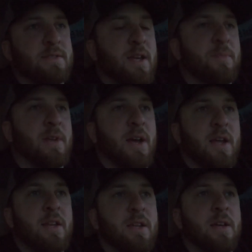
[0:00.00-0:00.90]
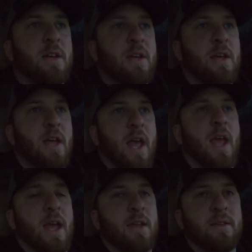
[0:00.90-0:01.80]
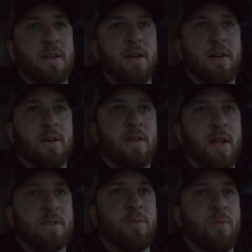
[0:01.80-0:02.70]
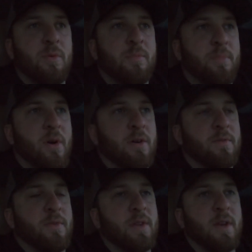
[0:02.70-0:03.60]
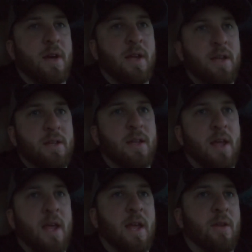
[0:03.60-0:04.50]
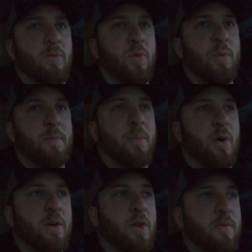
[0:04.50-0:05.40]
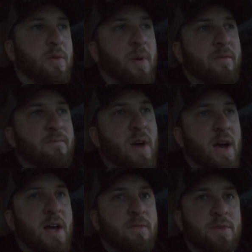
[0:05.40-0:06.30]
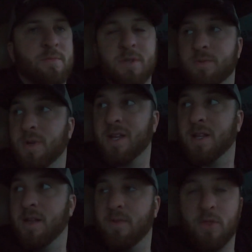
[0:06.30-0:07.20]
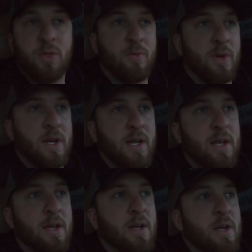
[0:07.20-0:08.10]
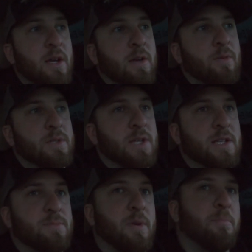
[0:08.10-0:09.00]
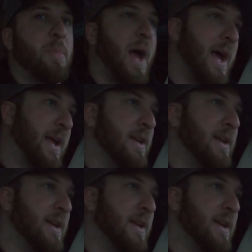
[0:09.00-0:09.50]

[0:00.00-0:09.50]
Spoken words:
the same tonight. And that's where we parked for the night, and we'll be parked hopefully by 5, which means we can leave at 3, which gets me back